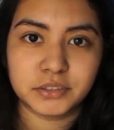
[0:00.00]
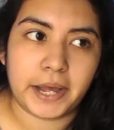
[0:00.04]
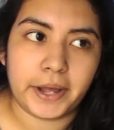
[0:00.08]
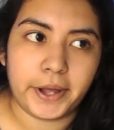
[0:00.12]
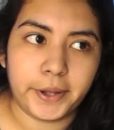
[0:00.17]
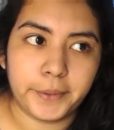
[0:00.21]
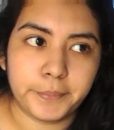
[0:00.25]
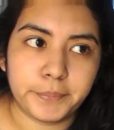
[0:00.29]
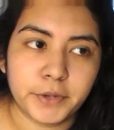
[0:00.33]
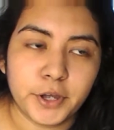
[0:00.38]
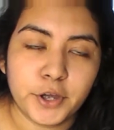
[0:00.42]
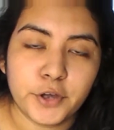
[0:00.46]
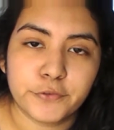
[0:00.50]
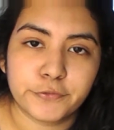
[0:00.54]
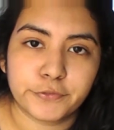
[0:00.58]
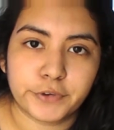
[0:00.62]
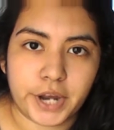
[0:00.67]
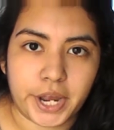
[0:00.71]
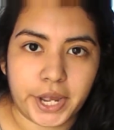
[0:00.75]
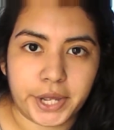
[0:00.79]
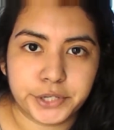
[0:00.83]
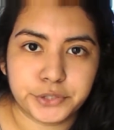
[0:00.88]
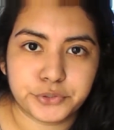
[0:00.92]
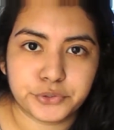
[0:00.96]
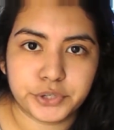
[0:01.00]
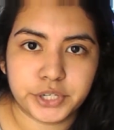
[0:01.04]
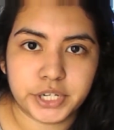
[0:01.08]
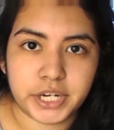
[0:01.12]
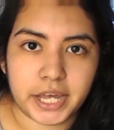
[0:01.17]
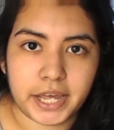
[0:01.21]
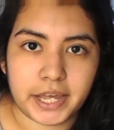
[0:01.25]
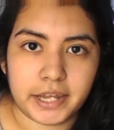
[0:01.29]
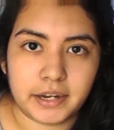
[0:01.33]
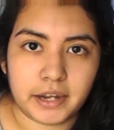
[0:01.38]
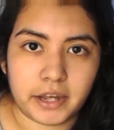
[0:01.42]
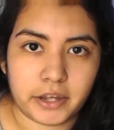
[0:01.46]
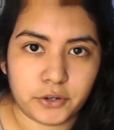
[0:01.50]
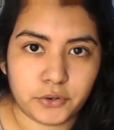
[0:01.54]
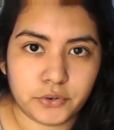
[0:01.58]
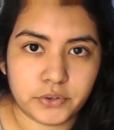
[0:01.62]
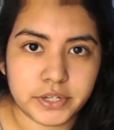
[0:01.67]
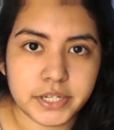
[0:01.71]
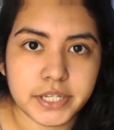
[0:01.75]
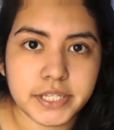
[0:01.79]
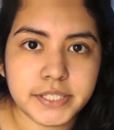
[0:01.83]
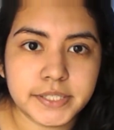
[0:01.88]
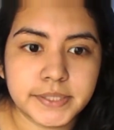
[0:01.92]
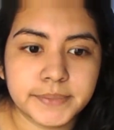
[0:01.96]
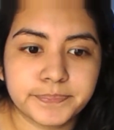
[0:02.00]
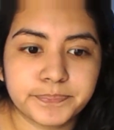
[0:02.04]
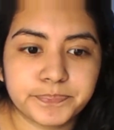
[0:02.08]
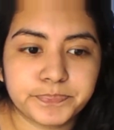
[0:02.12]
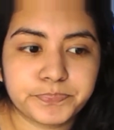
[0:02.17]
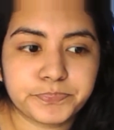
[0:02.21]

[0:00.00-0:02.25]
app for Android and iOS.